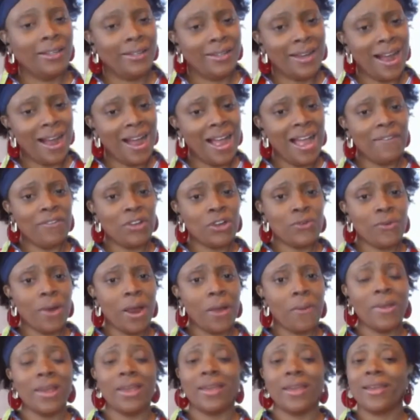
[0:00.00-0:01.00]
Y'all have a
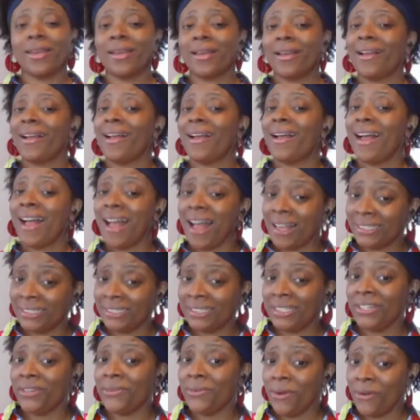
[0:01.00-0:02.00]
great week. I'll
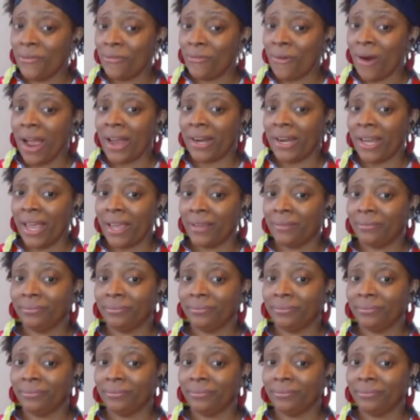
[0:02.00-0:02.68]
see you on Friday.